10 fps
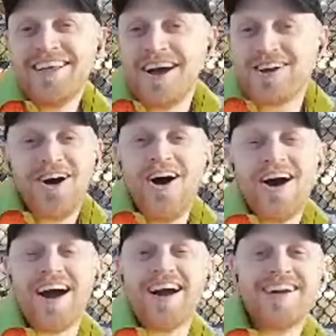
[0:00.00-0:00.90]
A
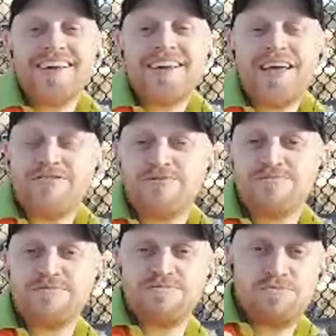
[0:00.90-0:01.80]
car, if
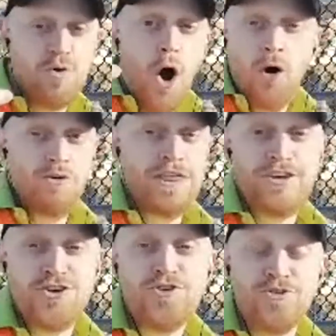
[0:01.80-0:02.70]
only
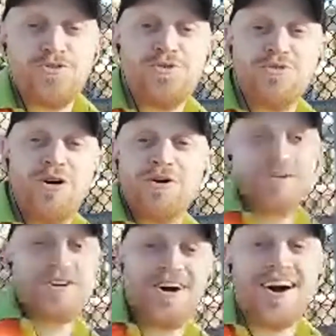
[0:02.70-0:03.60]
you owned
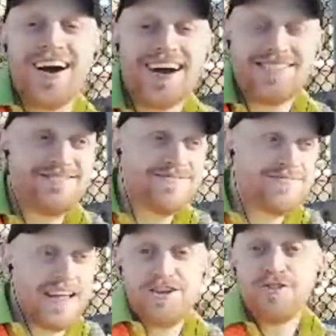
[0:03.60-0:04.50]
a car
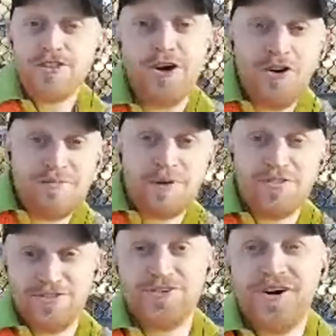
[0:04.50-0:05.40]
and you're the only
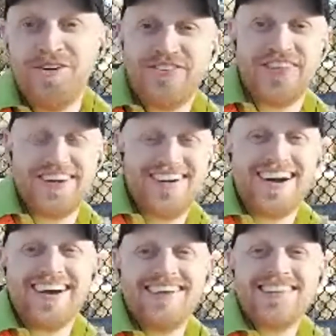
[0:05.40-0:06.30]
person who owns the
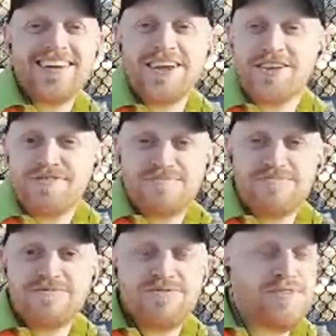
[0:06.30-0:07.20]
car,
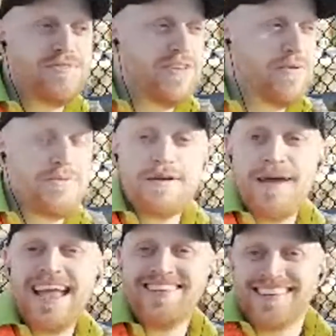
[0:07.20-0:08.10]
it would be
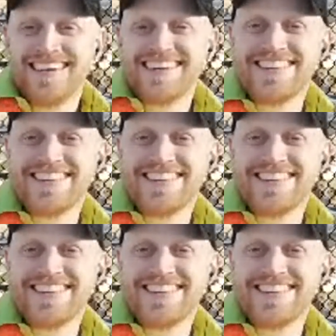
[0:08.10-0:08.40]
amazing.